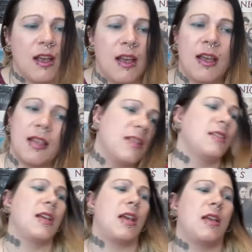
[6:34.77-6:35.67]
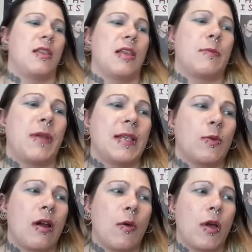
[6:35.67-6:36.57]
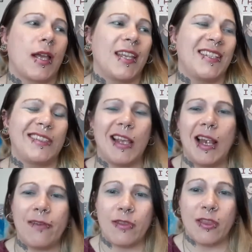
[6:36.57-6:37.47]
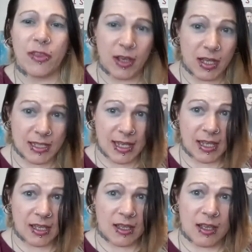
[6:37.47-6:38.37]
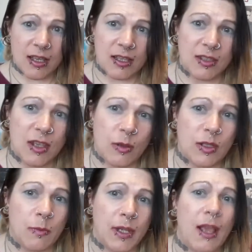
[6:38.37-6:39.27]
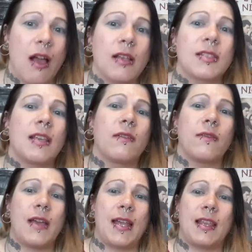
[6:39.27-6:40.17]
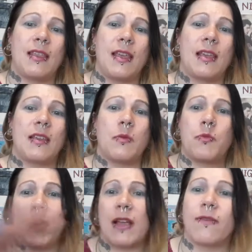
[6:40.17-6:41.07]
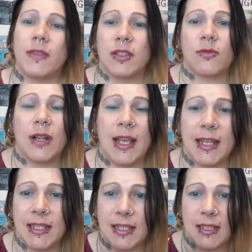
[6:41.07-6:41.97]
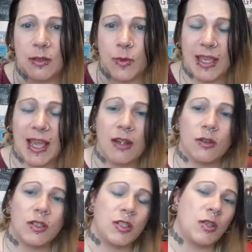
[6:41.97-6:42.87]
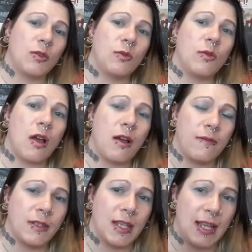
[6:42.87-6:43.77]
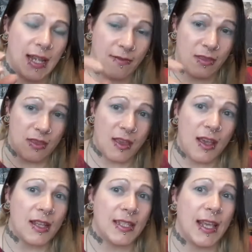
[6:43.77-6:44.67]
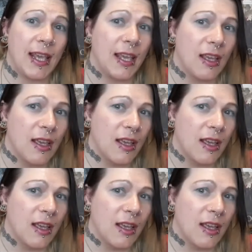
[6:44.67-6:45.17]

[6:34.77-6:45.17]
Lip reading: At the place where I work, it is 11:30. So somebody asking for anything breakfast related that we cannot do after 11:30,